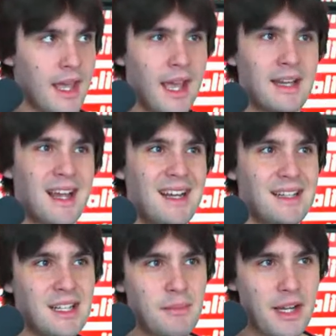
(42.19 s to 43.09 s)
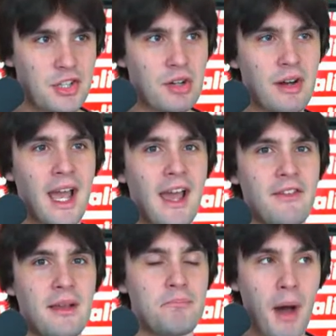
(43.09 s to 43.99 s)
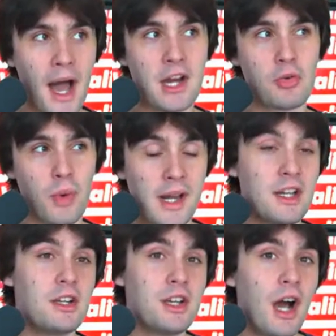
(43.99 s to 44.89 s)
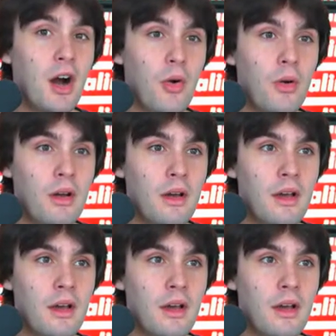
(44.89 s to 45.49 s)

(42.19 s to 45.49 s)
and I need to make sure I have a buyer ready to go